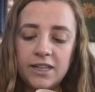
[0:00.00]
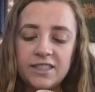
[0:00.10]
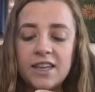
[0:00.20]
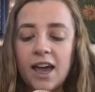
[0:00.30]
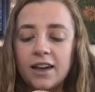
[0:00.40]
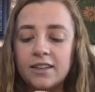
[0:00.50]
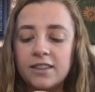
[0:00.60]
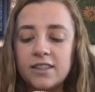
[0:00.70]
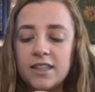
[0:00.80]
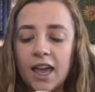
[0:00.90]
attack
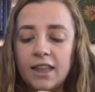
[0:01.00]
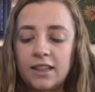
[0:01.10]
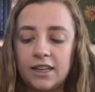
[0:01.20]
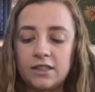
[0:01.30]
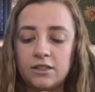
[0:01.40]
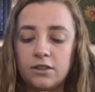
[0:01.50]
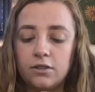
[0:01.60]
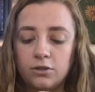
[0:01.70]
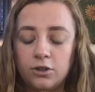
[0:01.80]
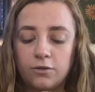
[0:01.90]
this island?
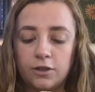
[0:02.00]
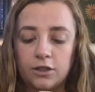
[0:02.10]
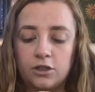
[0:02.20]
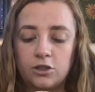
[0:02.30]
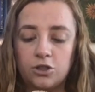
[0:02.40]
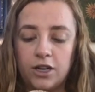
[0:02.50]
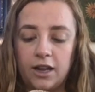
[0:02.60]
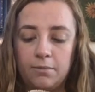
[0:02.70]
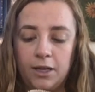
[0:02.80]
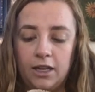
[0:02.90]
Grover looked straight
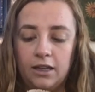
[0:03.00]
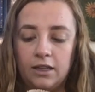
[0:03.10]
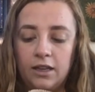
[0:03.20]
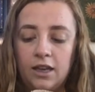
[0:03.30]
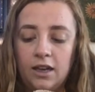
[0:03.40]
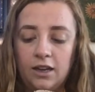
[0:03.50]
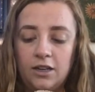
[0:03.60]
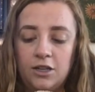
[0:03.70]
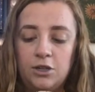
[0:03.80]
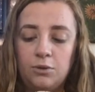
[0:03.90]
at me, and I
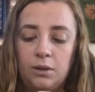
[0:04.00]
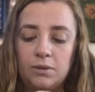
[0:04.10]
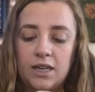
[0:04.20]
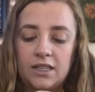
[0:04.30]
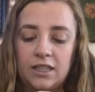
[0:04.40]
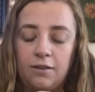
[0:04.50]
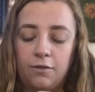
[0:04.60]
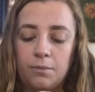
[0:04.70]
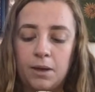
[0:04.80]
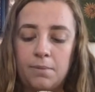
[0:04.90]
knew he was asking for
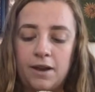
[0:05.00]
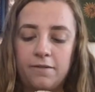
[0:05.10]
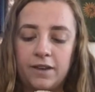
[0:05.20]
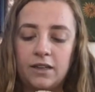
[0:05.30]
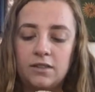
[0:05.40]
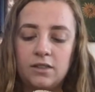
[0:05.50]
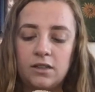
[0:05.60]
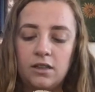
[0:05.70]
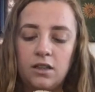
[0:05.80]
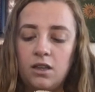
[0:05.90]
my benefit.
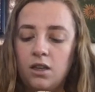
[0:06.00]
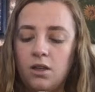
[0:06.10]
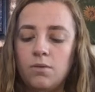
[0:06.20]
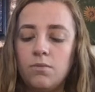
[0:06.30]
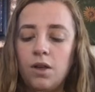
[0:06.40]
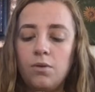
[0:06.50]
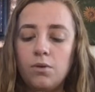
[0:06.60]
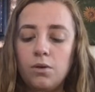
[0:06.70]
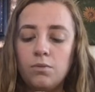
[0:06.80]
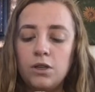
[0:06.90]
What
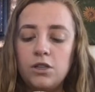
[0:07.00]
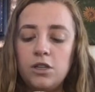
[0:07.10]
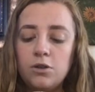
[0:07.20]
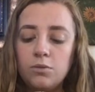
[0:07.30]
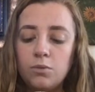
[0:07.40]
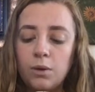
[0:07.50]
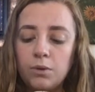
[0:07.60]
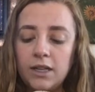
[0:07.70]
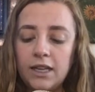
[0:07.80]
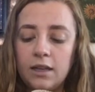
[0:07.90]
would
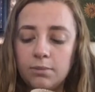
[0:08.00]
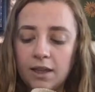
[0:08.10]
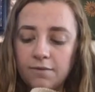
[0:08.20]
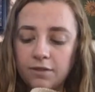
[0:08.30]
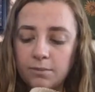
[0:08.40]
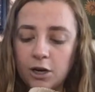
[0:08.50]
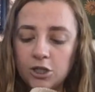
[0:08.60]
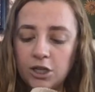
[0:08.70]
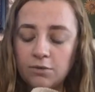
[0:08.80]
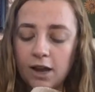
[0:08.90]
keep them from
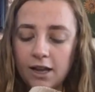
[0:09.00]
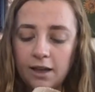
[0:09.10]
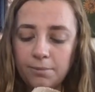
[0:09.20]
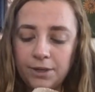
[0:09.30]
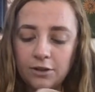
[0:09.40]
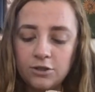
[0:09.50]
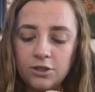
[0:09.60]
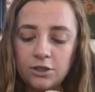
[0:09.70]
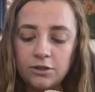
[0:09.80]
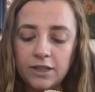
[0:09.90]
marching right up here
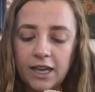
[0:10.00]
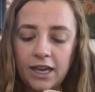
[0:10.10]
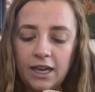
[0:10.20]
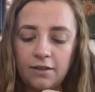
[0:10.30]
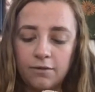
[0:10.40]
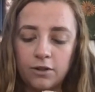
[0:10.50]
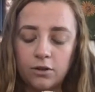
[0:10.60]
to your cave?